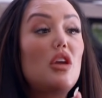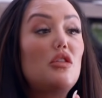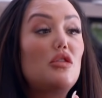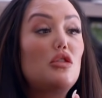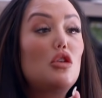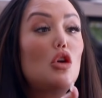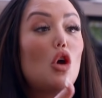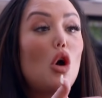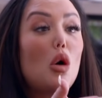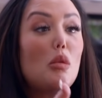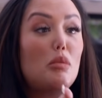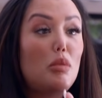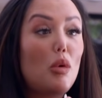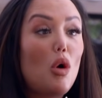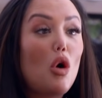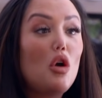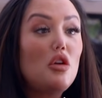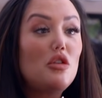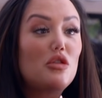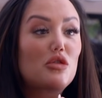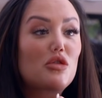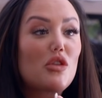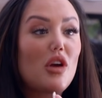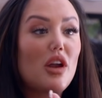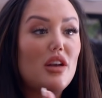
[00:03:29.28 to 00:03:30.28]
if your
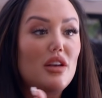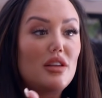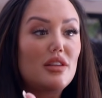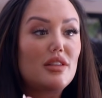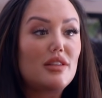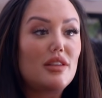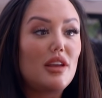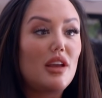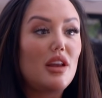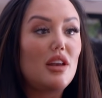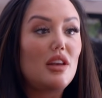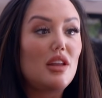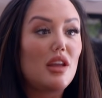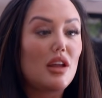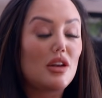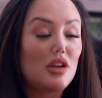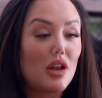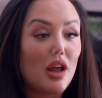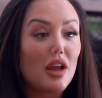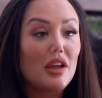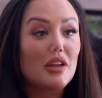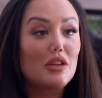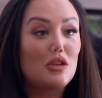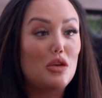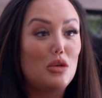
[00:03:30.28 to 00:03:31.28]
boyfriend is saying to you,
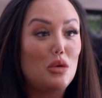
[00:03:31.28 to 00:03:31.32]
like,